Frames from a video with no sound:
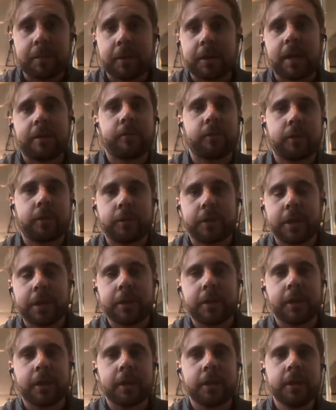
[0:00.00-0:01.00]
As 1 billion
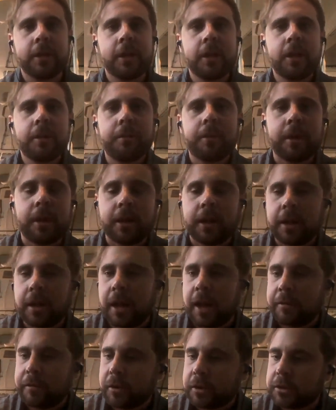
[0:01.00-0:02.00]
people in Africa and India,
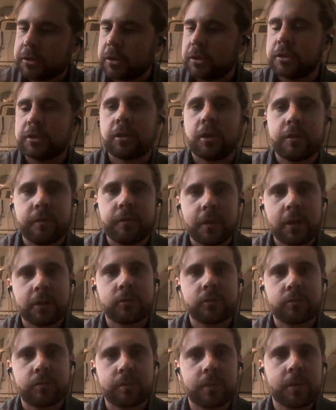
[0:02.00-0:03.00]
but Africa is
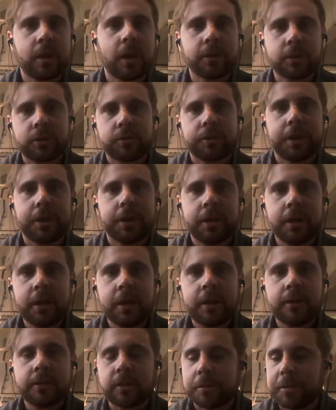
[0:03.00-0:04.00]
such a diverse
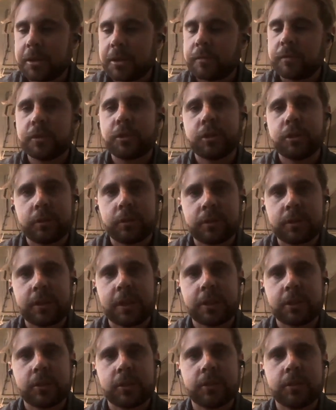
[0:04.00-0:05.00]
country, so many
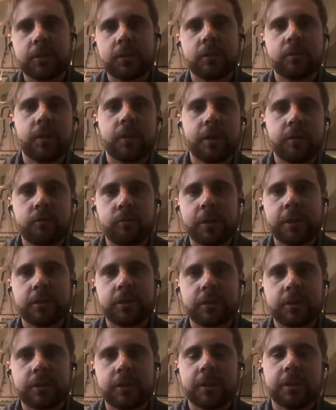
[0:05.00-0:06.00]
different jurisdictions
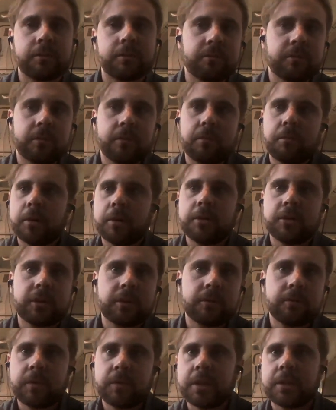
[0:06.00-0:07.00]
and risks that
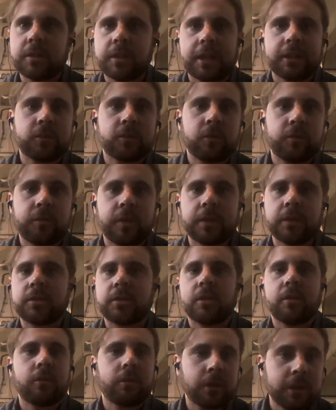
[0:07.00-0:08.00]
most
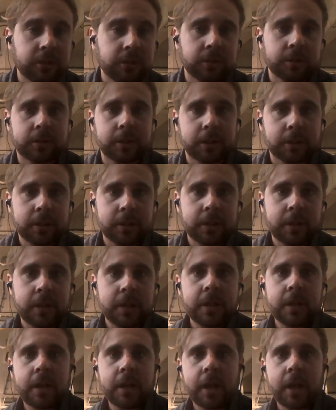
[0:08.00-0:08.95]
international funders are not interested.